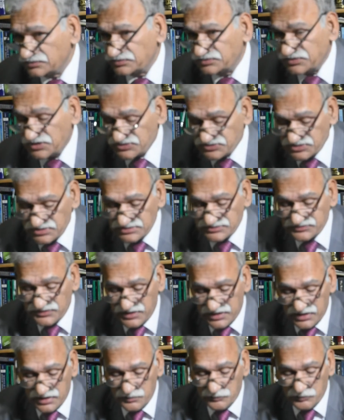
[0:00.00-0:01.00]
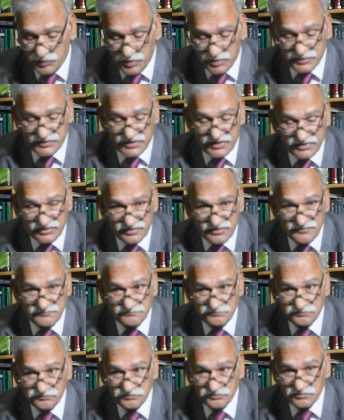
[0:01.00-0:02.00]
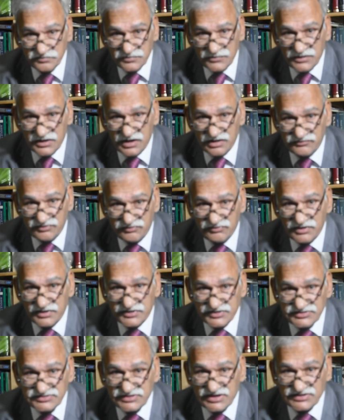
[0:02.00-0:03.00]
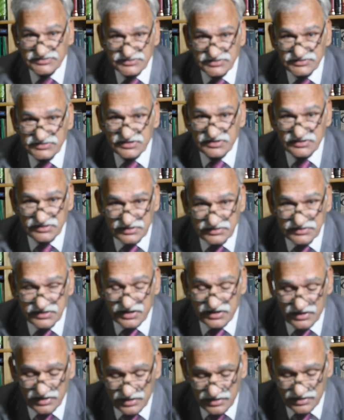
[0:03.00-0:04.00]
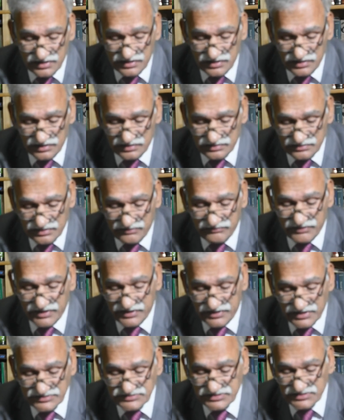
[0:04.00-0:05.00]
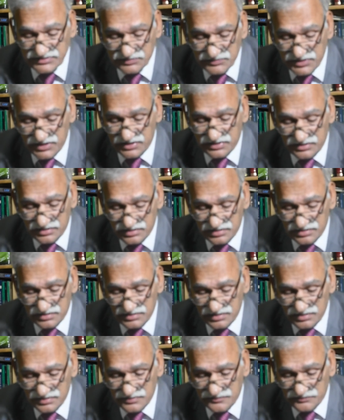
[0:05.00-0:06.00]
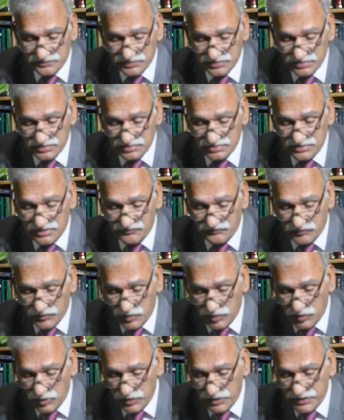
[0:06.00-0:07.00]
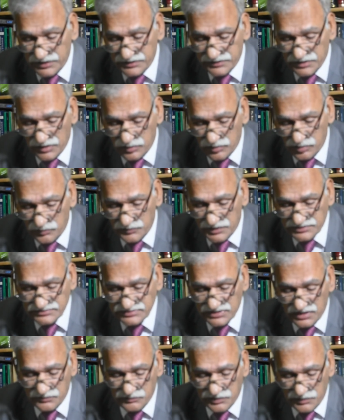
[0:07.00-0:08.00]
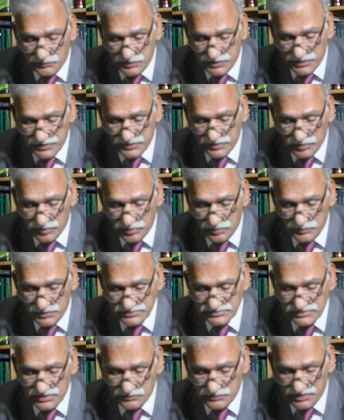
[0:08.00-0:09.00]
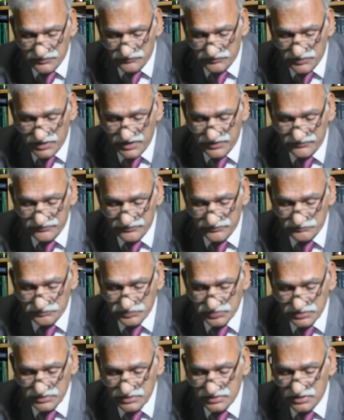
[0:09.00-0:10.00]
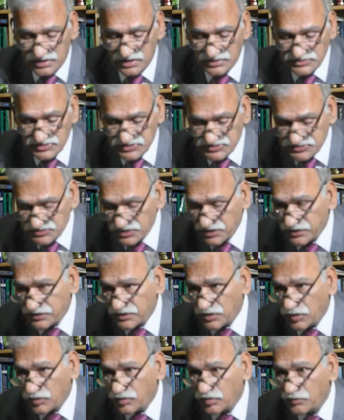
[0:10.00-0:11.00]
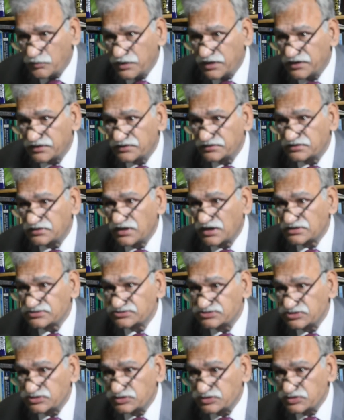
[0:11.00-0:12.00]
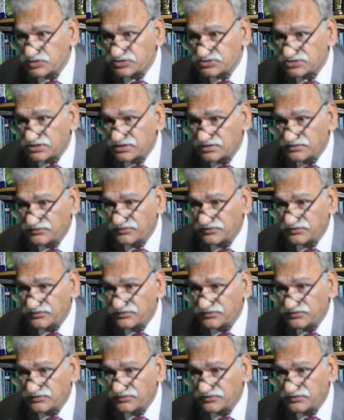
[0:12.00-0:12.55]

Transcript: This is very important and we will discuss it in detail. Now what does it mean? The following documents are public documents. Number 5, registered document, the execution